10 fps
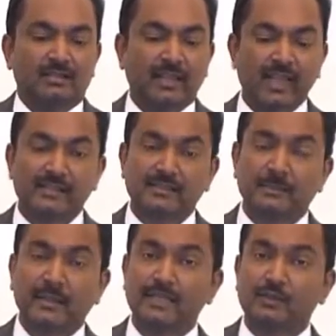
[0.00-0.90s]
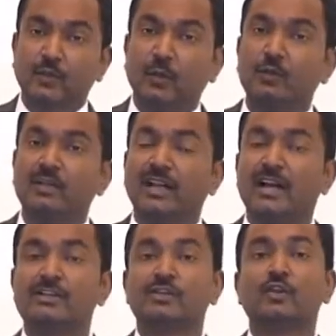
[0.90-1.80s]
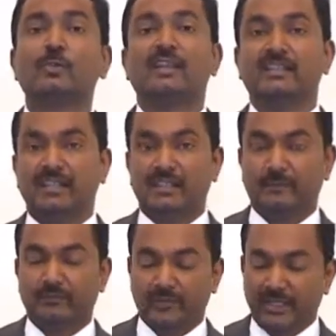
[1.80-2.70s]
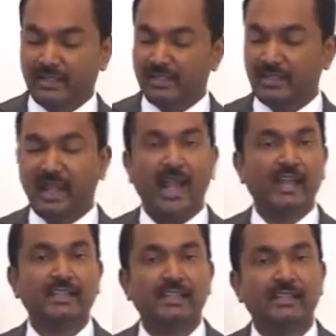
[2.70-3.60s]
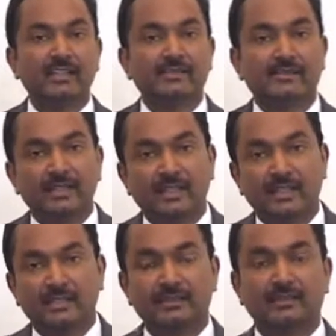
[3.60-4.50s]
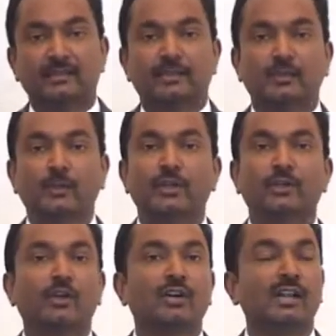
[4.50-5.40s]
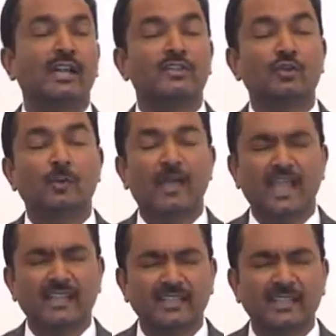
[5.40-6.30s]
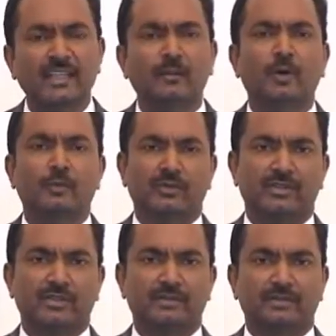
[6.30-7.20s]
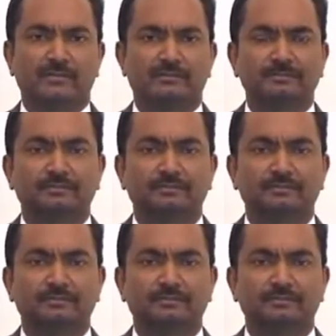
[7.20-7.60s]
Next, please don't assume anything. In IT industry, we do not assume anything about projects.